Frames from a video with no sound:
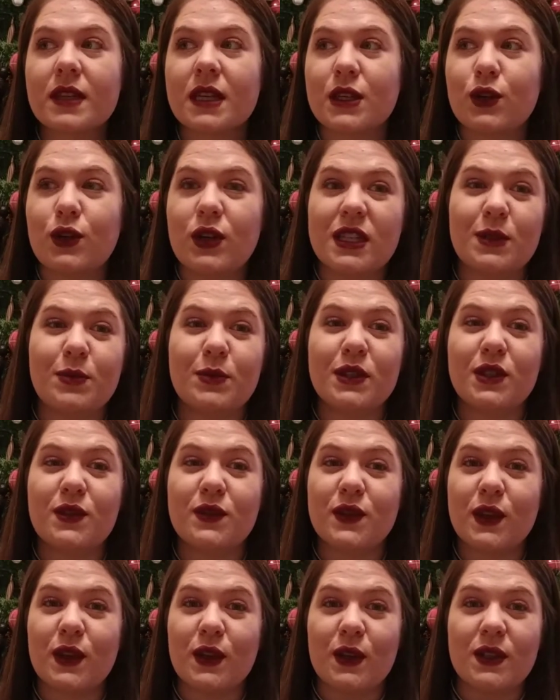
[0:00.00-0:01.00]
Christmas
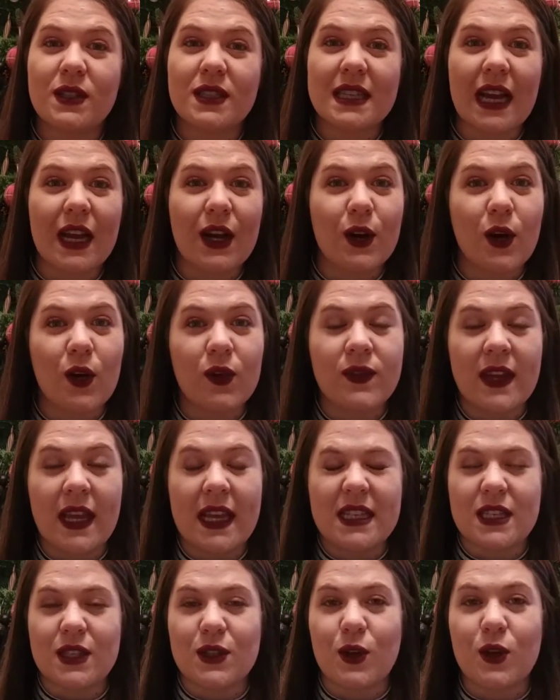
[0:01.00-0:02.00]
foods and
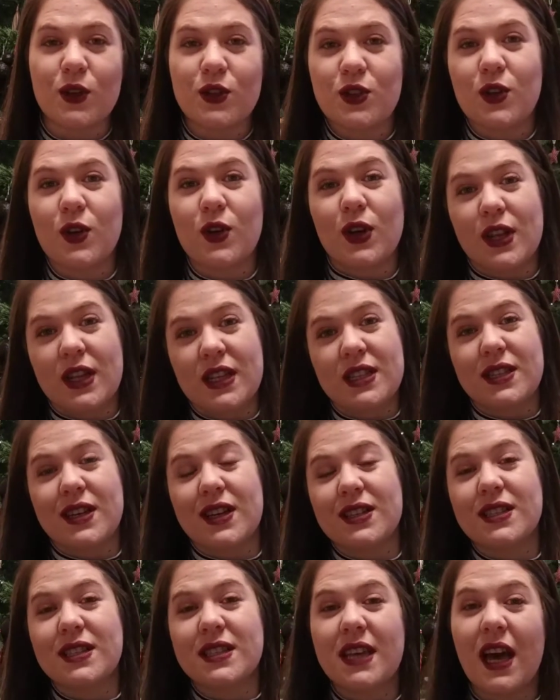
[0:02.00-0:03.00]
coffees and hot chocolates
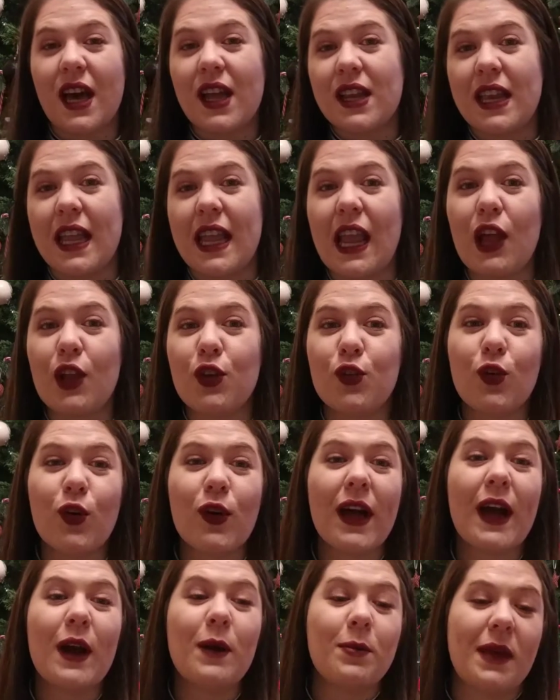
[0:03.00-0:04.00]
are certainly
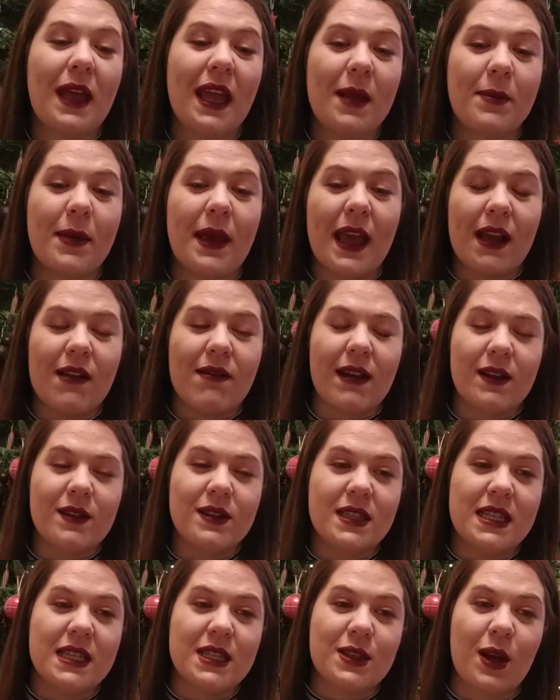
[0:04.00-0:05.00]
not helping being around
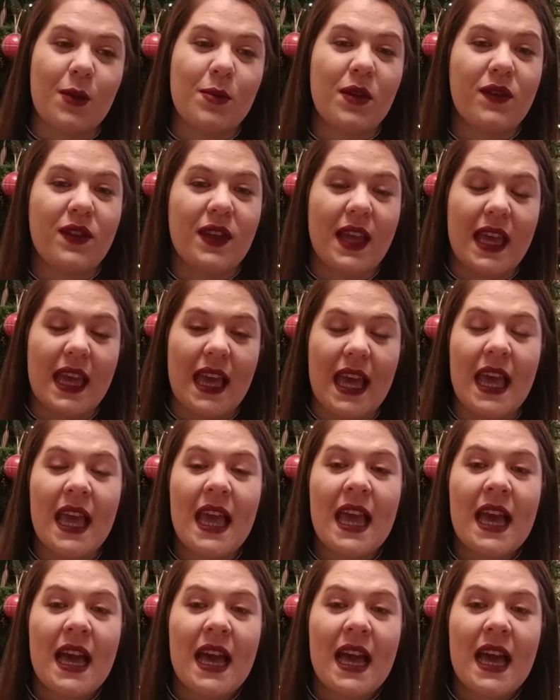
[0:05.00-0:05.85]
at this time of year.